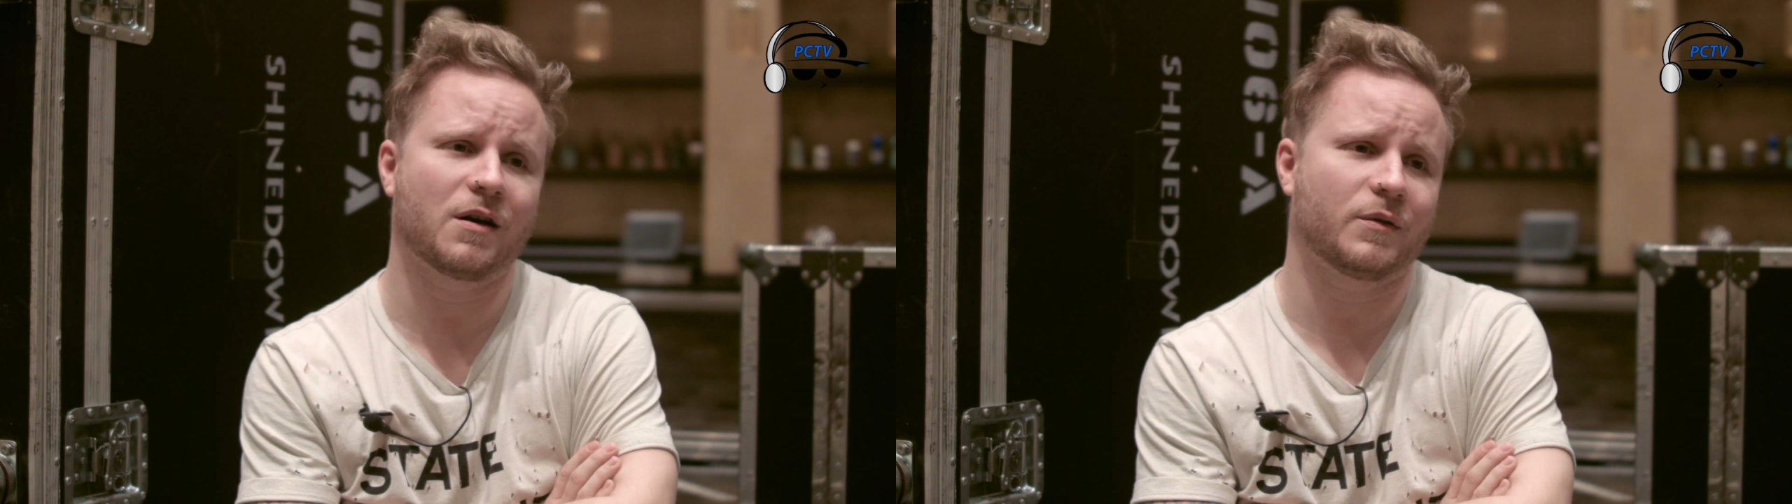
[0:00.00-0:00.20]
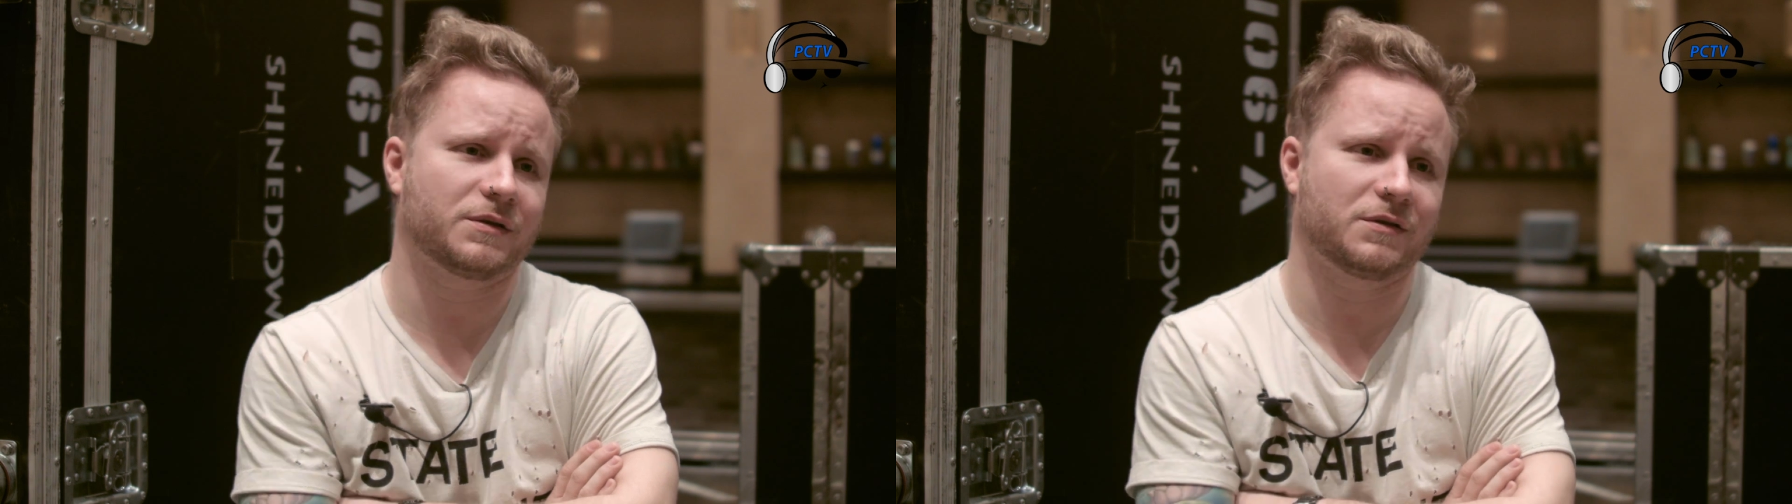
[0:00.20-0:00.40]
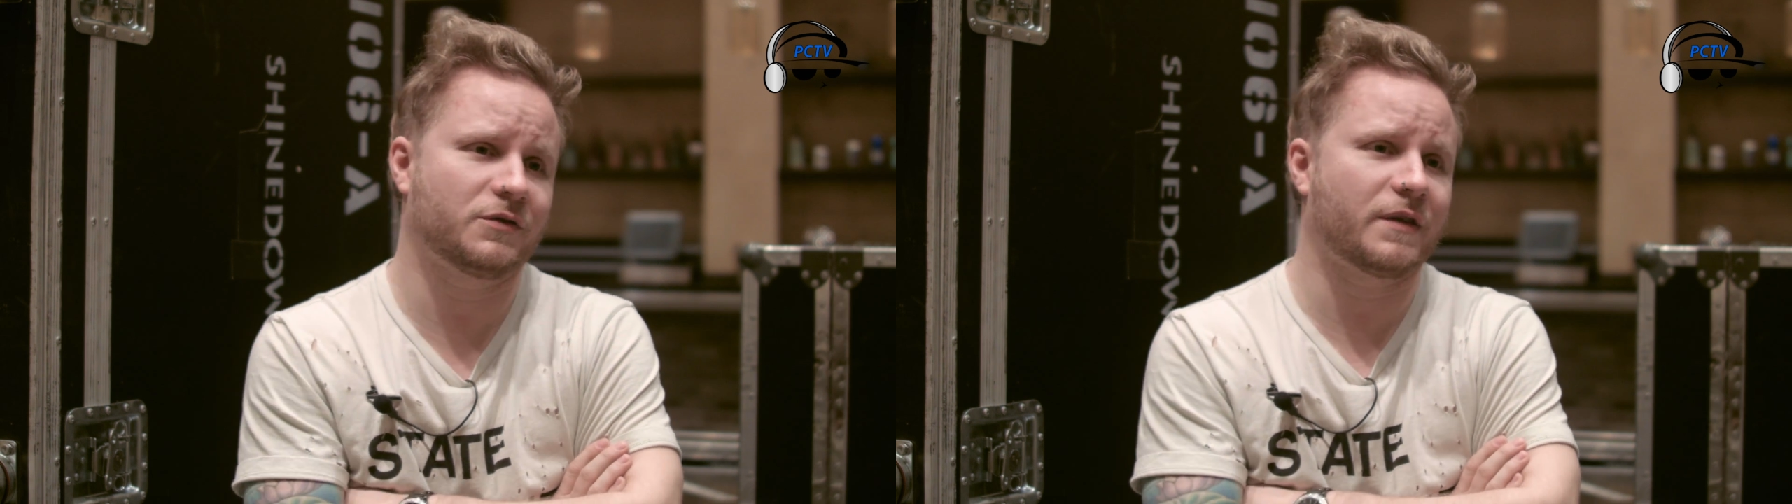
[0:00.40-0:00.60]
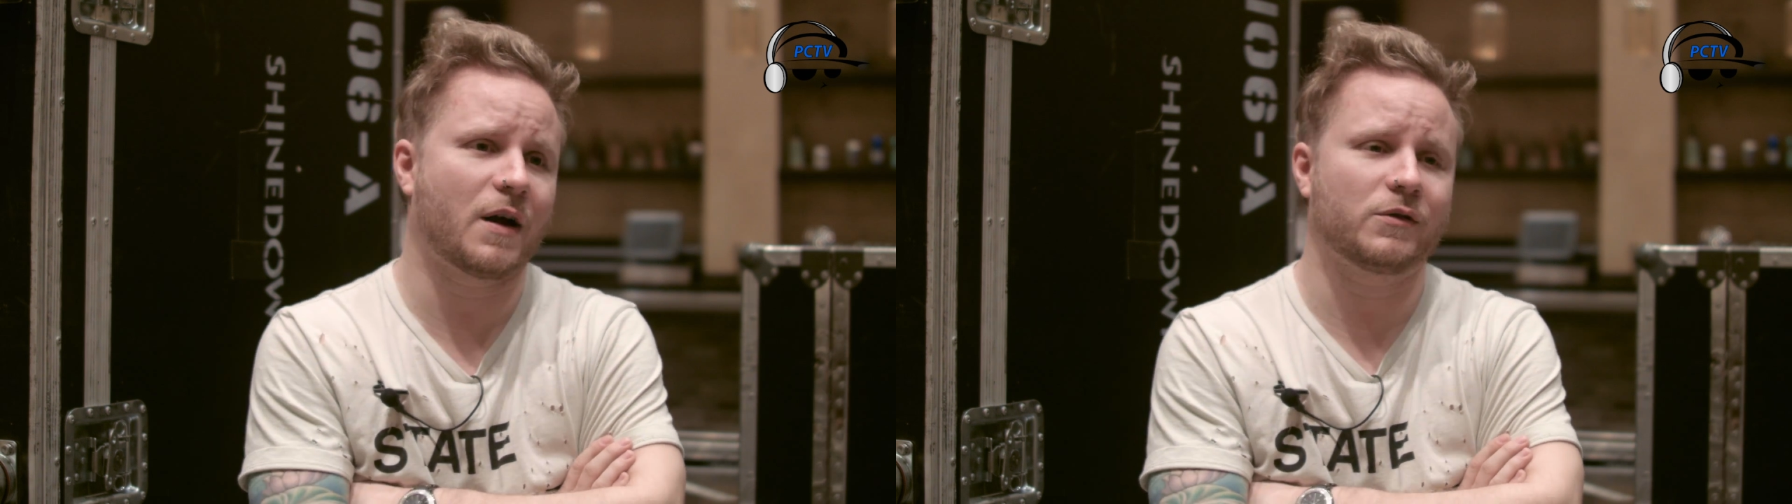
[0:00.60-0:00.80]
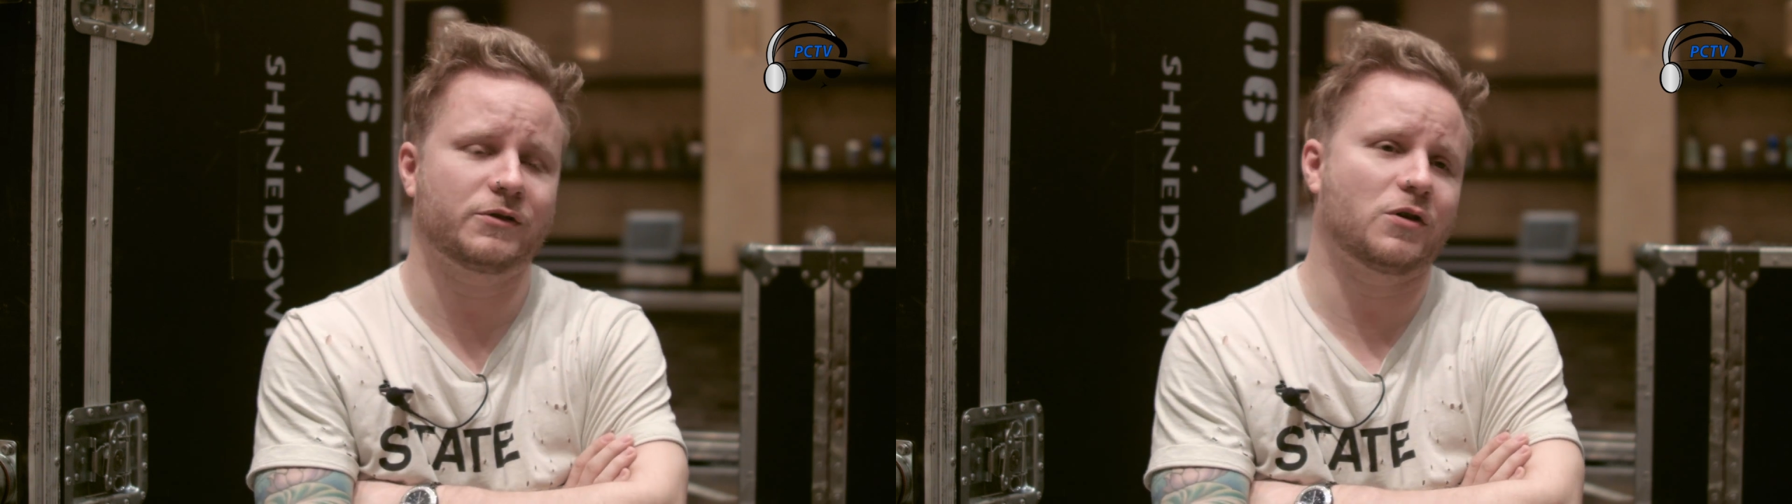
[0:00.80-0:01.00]
which
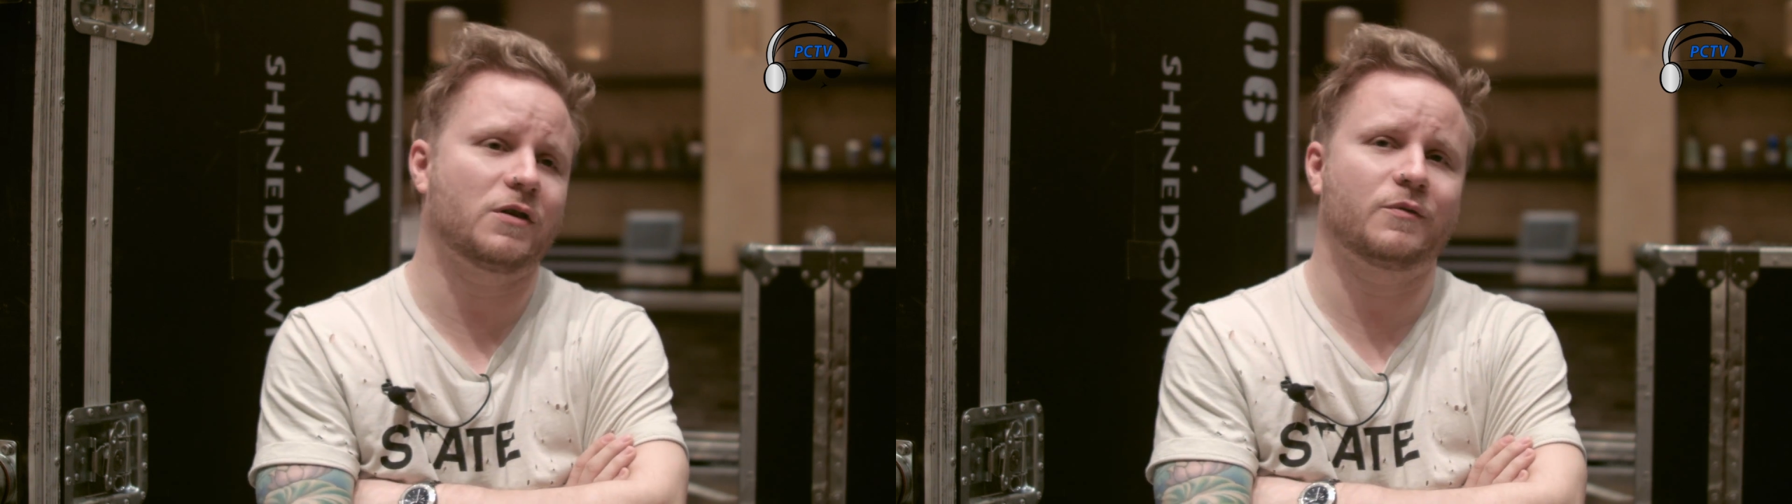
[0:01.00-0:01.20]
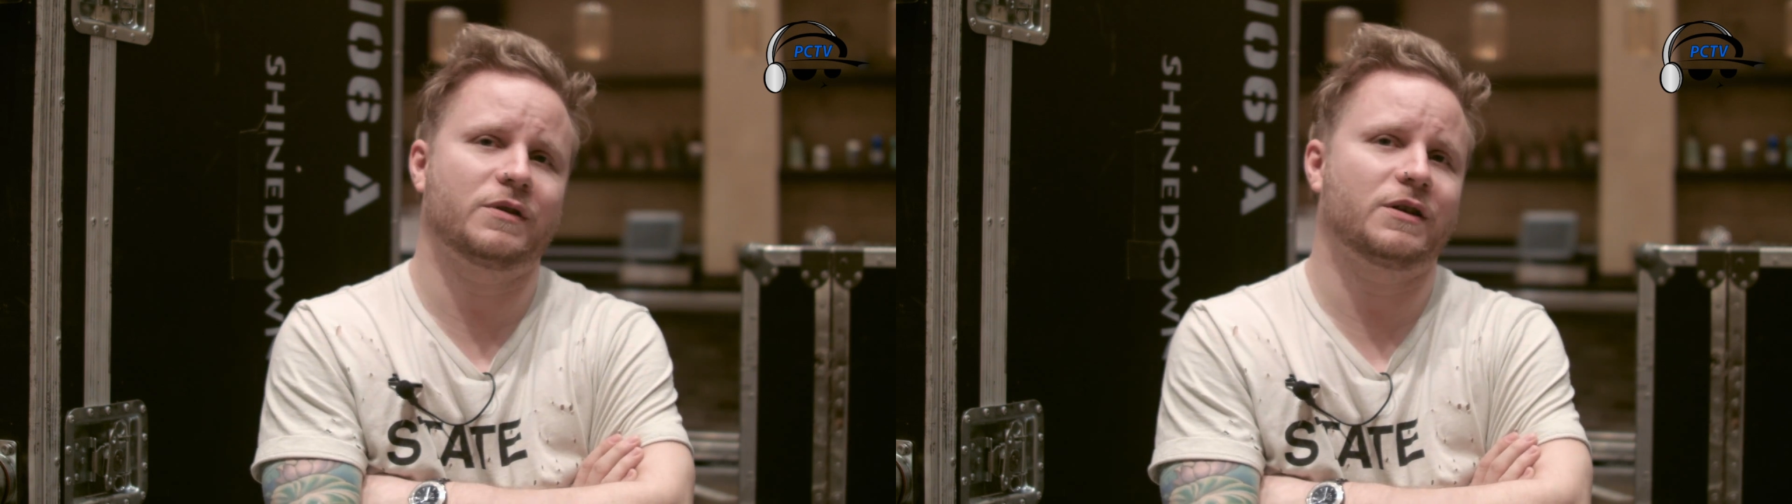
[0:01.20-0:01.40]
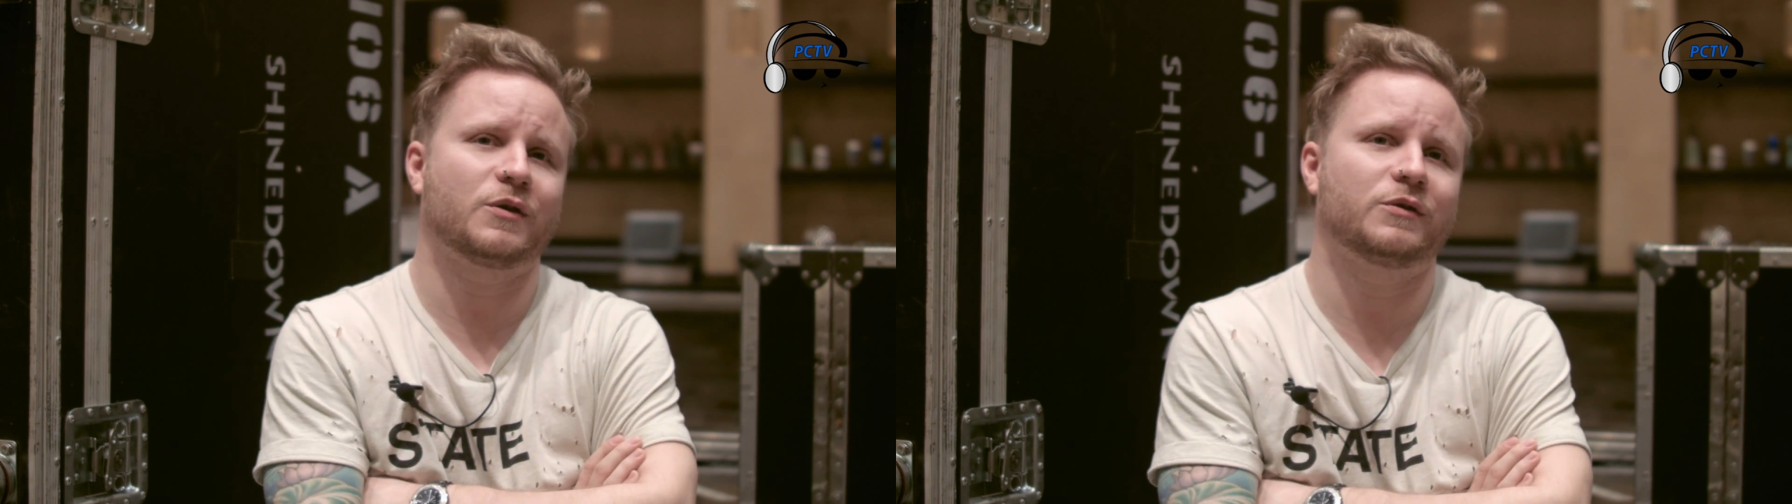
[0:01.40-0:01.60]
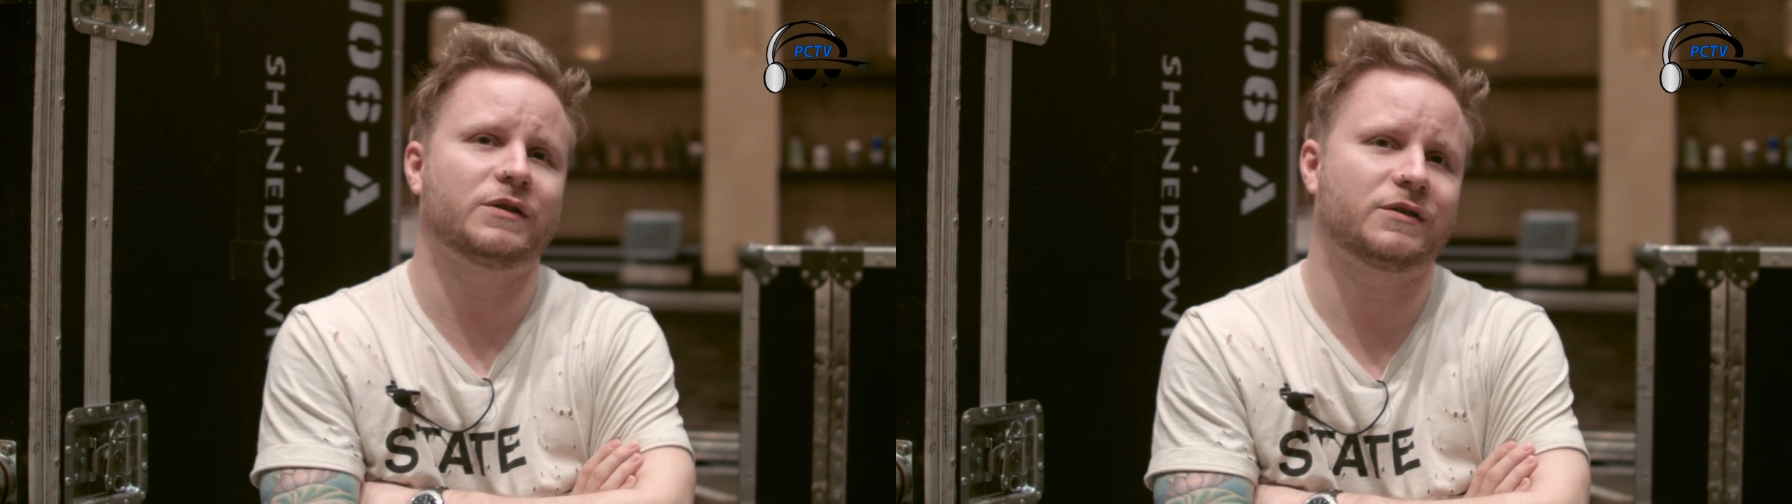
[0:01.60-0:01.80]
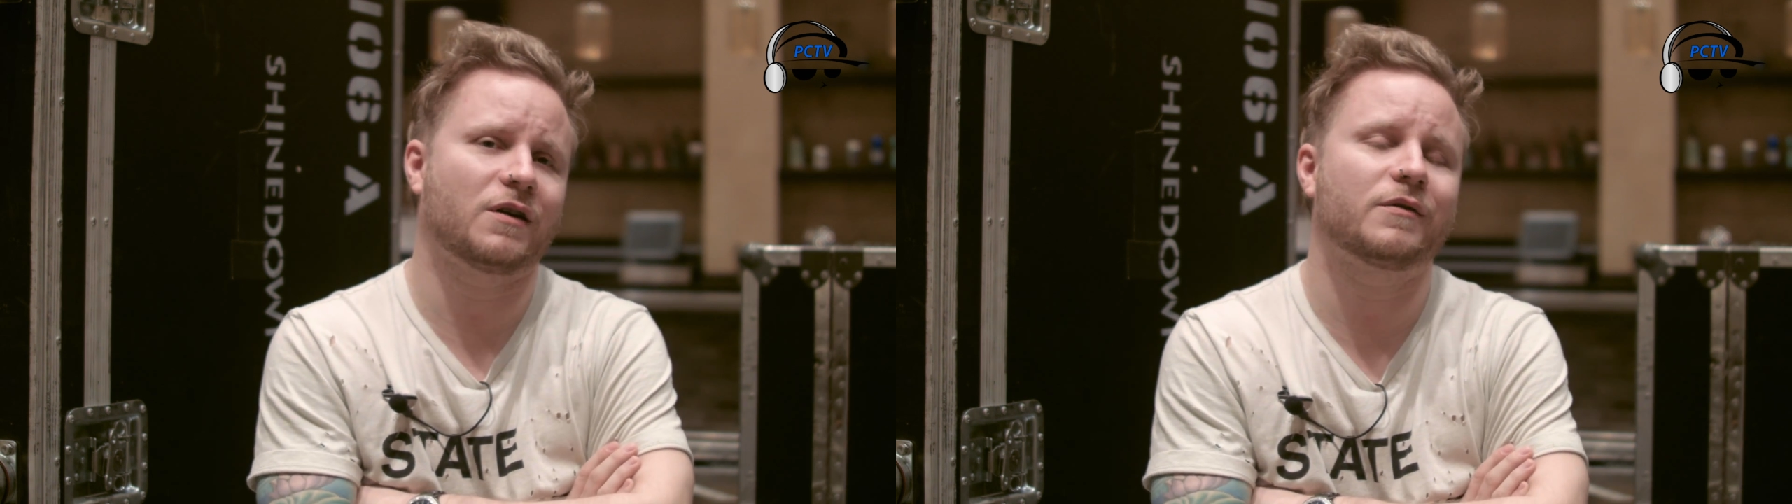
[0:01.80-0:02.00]
Devour started with an acoustic guitar,